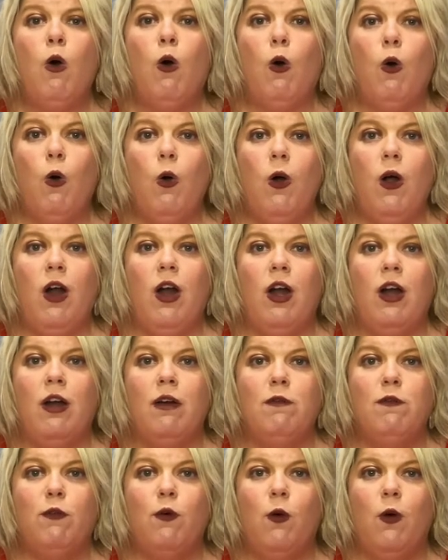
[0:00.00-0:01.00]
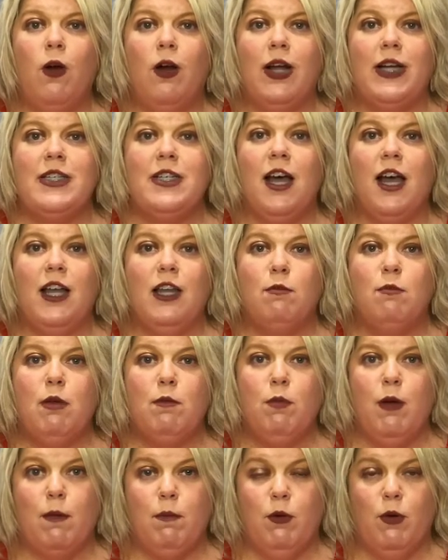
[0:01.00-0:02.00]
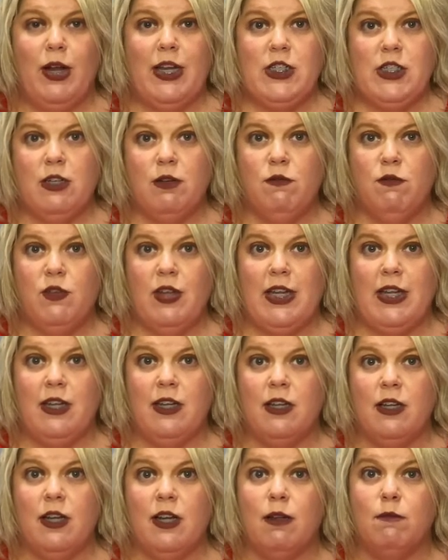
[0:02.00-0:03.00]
Or for a document preparation fee